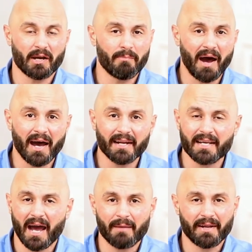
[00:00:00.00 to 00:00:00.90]
a
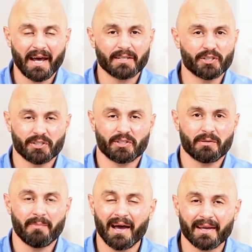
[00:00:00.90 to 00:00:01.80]
body. I'm not just
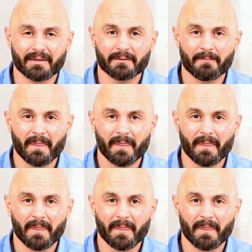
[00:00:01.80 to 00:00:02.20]
a mind.